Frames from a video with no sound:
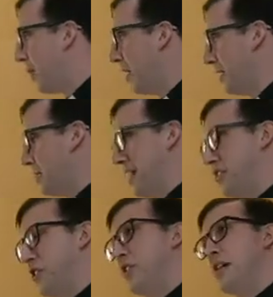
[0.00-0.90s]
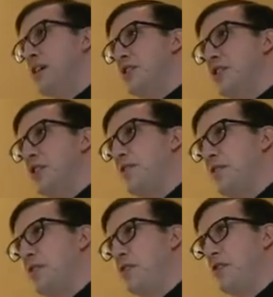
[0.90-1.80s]
I want to mention just a
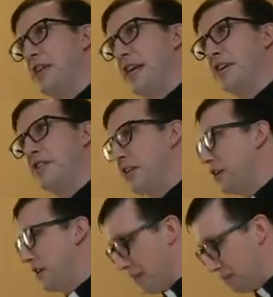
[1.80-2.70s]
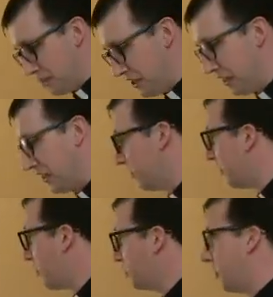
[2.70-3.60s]
few things here in particular.
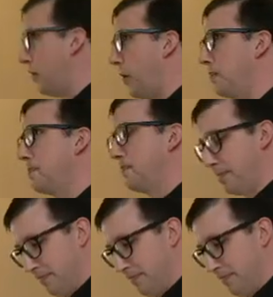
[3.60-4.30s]
First of all,